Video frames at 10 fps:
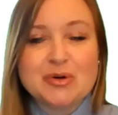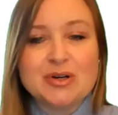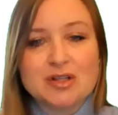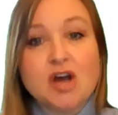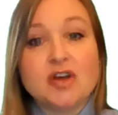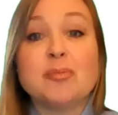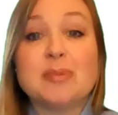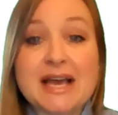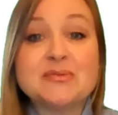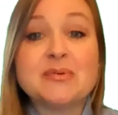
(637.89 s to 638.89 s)
or along the
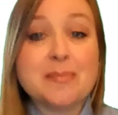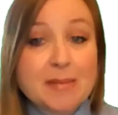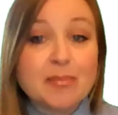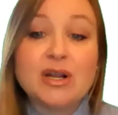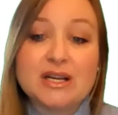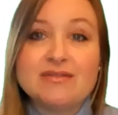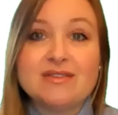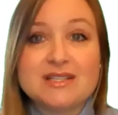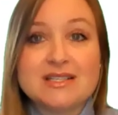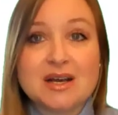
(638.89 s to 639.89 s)
plasma membrane of
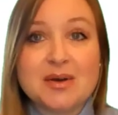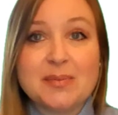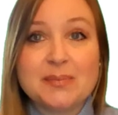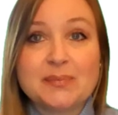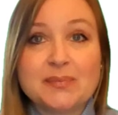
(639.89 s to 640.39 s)
the cell.